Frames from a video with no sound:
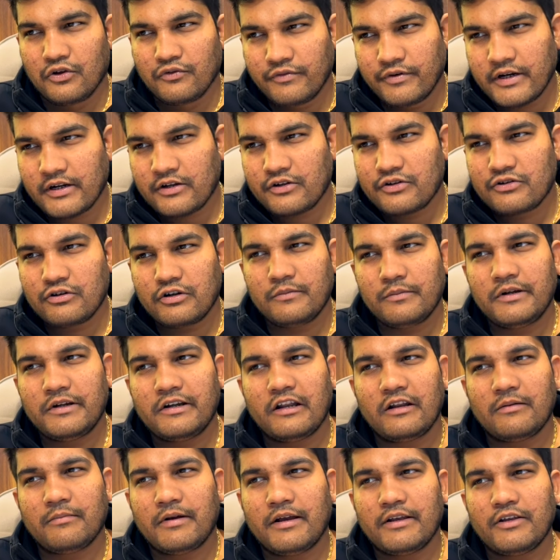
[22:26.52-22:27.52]
work should be
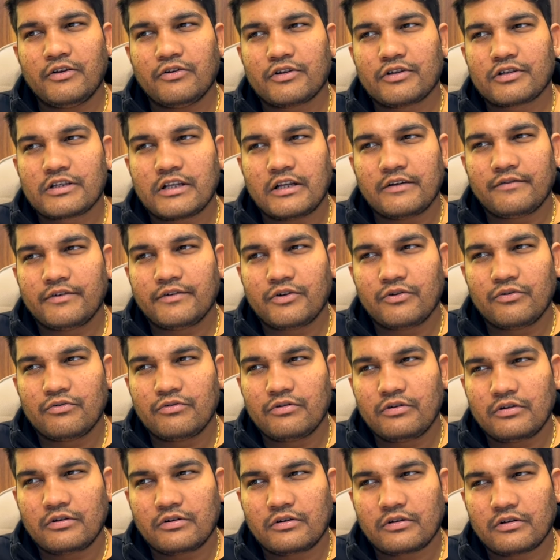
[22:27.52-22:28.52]
done by yourself
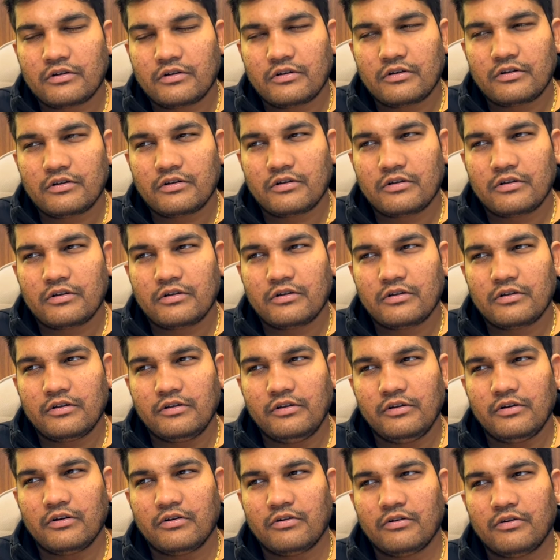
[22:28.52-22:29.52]
don't
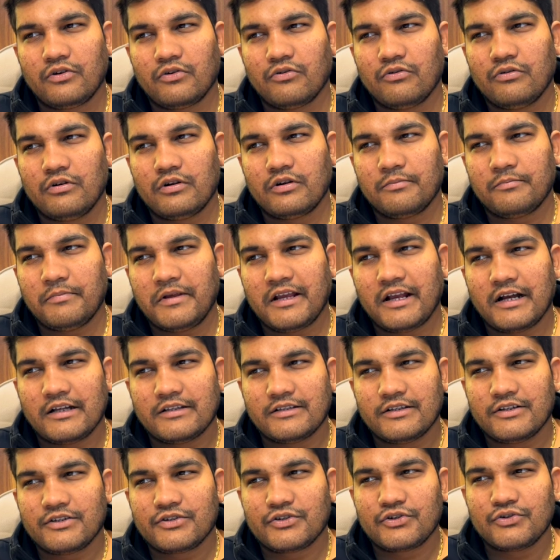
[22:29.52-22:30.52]
you know don't make
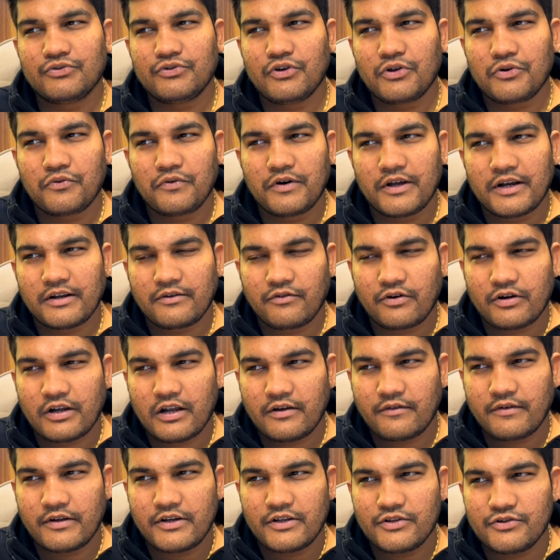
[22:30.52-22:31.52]
others do your work
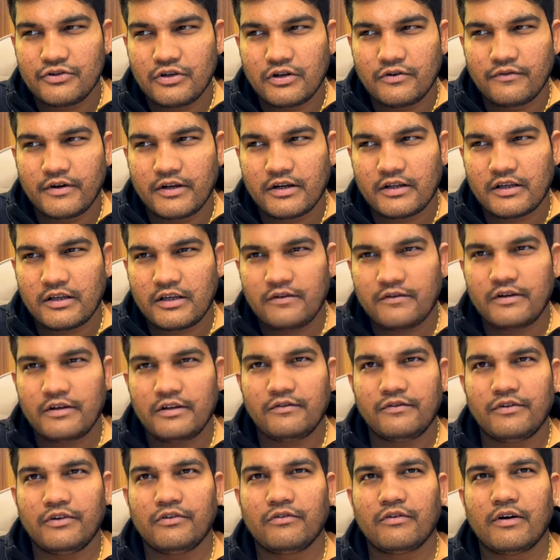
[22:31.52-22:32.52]
whatever is your work even
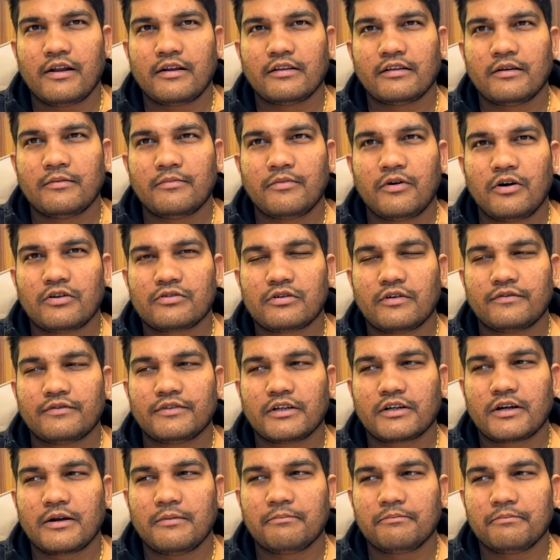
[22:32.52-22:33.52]
if you are the boss of
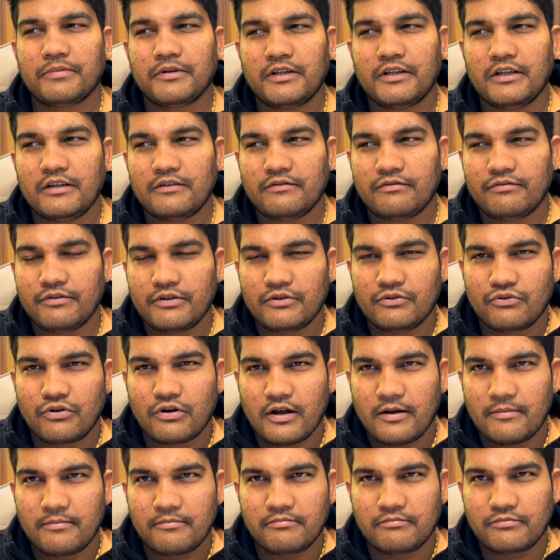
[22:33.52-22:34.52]
the company if you
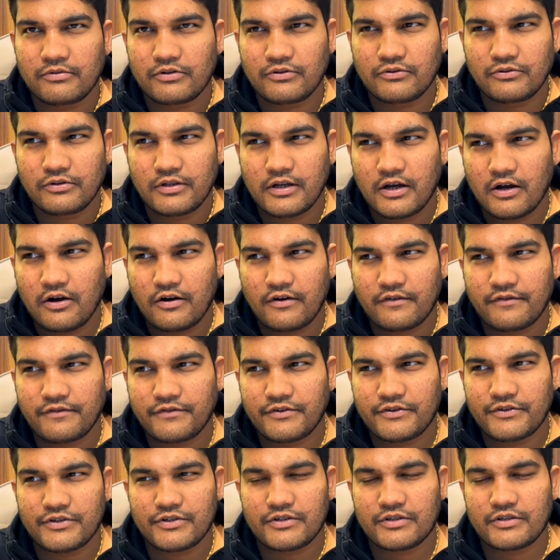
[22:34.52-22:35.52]
come to the
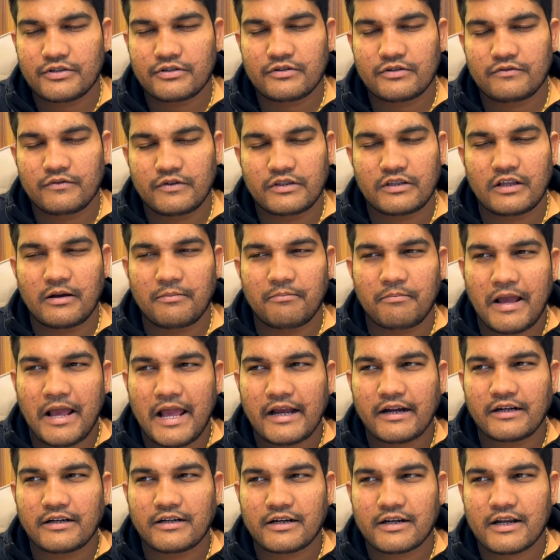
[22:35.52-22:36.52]
office with a
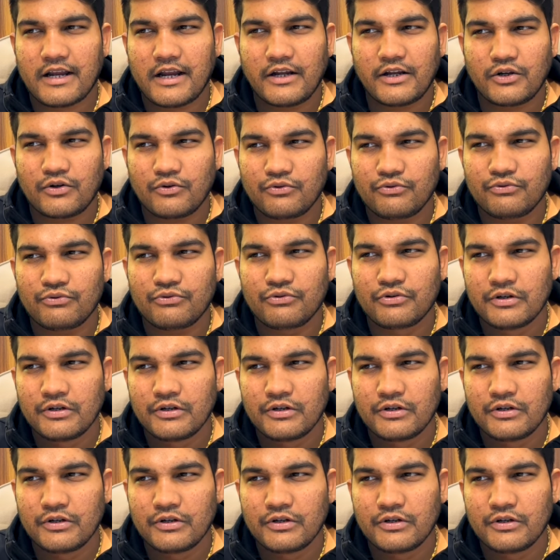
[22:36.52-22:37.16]
bag try to